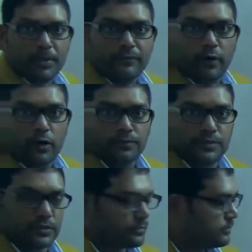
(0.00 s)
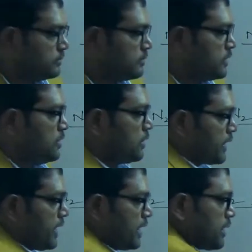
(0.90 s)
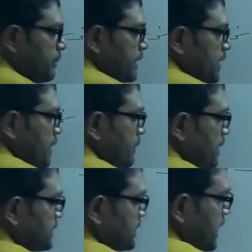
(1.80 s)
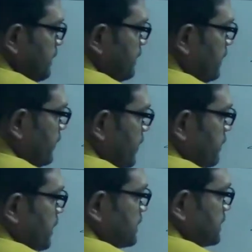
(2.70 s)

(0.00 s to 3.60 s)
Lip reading: forms. Atomic number same, different mass